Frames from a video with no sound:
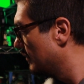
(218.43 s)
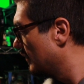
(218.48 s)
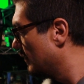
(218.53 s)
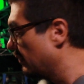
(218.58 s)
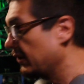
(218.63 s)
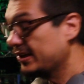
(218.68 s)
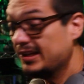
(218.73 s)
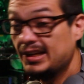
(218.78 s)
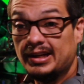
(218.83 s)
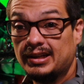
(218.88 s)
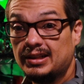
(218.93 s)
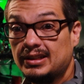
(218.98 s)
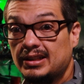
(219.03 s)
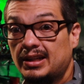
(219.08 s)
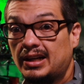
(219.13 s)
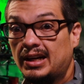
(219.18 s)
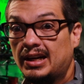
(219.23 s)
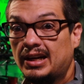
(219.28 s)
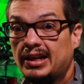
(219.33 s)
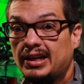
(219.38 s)
But yeah,
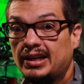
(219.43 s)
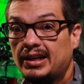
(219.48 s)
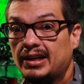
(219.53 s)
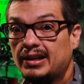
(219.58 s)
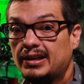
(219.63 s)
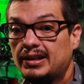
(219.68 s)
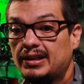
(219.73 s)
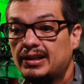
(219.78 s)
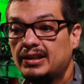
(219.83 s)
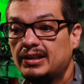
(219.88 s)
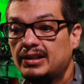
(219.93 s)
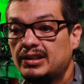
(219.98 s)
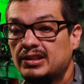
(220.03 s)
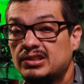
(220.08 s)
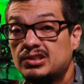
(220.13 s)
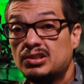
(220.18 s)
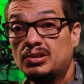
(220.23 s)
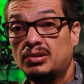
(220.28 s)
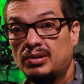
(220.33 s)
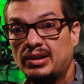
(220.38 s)

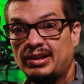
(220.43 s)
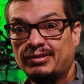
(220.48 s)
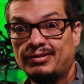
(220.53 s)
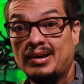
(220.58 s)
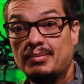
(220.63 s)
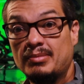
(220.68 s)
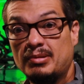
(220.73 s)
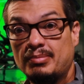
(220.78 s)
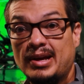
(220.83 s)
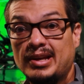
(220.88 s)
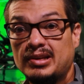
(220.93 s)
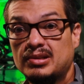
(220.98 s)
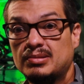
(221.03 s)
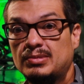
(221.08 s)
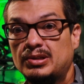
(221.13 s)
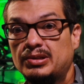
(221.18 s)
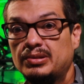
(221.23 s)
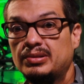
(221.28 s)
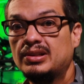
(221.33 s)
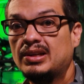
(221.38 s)
so if I'm in manual
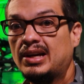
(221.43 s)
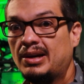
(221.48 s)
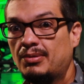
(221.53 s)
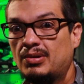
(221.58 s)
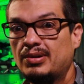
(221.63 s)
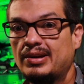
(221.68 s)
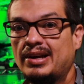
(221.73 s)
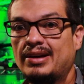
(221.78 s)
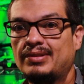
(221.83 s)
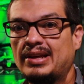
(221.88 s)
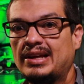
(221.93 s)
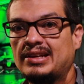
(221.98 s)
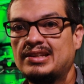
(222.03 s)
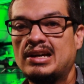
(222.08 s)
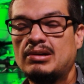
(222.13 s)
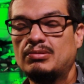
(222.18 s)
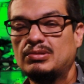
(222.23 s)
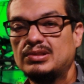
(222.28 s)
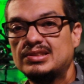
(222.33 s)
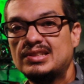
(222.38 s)
mode, I won't have that
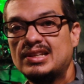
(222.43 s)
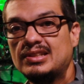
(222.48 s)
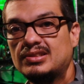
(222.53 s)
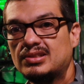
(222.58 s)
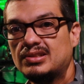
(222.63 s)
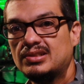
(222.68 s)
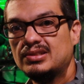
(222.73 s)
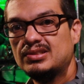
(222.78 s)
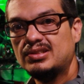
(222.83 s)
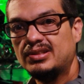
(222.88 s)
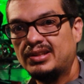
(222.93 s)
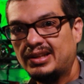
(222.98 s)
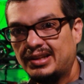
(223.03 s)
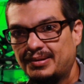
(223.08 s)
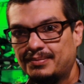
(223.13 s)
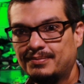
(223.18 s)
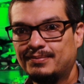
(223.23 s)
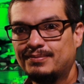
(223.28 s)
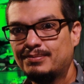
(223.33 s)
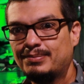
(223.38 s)
downward sensor, so then
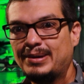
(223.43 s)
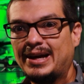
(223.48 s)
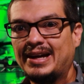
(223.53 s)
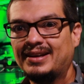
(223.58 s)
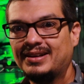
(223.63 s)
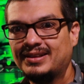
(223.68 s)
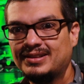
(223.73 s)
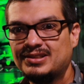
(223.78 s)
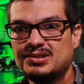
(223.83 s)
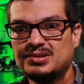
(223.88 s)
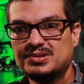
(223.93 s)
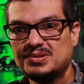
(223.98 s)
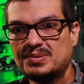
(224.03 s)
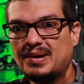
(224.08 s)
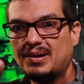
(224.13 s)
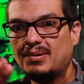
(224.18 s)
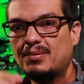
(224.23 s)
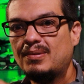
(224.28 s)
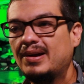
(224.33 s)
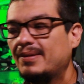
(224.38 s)
I'm back to
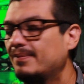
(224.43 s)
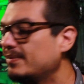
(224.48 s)
square one.